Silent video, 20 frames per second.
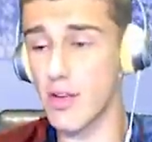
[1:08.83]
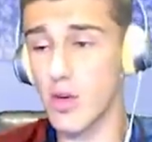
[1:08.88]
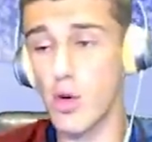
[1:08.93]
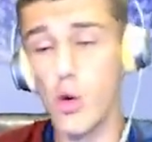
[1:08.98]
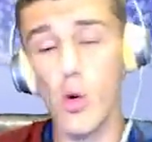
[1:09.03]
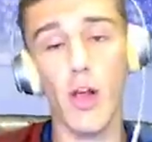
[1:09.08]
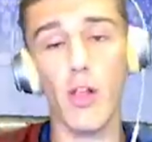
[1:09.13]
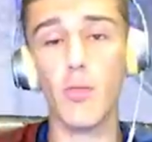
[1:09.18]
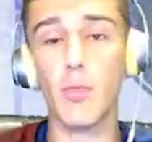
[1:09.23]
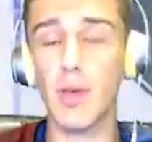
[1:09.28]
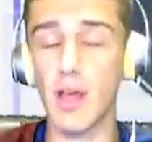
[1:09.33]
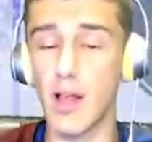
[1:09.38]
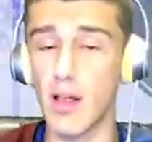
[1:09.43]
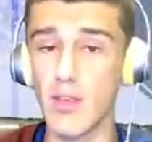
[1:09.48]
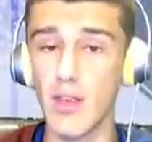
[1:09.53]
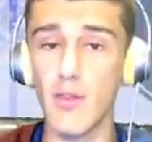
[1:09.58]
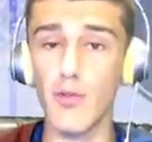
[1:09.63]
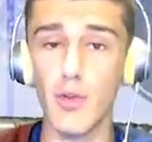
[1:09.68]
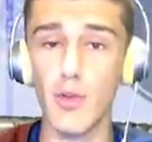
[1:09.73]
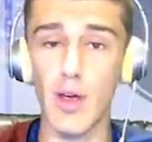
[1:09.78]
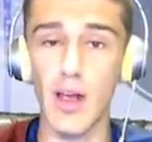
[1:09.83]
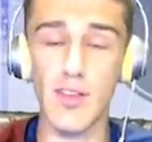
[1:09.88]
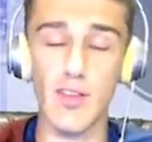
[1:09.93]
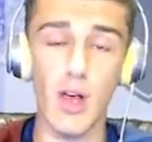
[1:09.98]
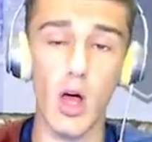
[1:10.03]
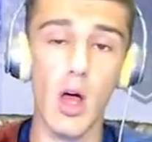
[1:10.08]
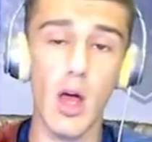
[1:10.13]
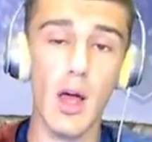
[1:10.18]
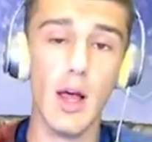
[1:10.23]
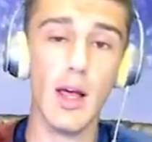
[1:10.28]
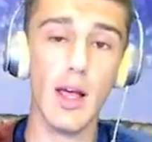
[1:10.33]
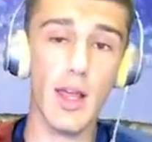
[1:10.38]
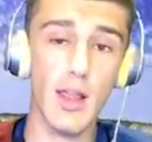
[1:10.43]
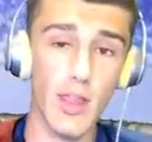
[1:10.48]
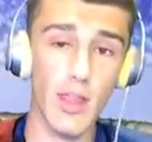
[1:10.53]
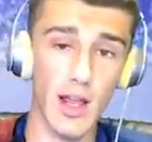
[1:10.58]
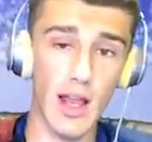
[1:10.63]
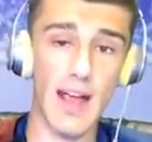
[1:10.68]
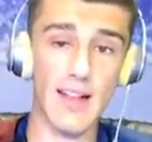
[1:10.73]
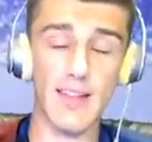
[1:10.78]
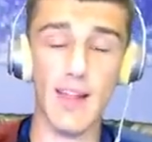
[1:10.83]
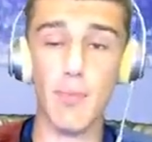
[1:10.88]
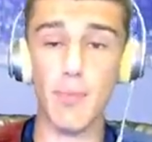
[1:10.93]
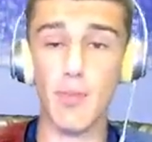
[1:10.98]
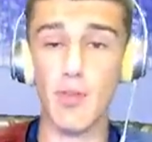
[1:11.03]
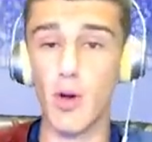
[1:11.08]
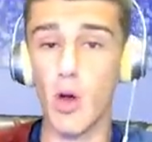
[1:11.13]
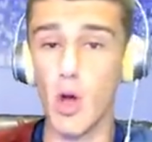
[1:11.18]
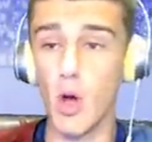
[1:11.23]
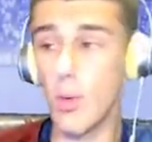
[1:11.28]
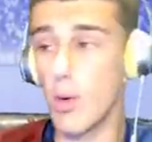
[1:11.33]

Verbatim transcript: coins because if you guys saw in the last episode,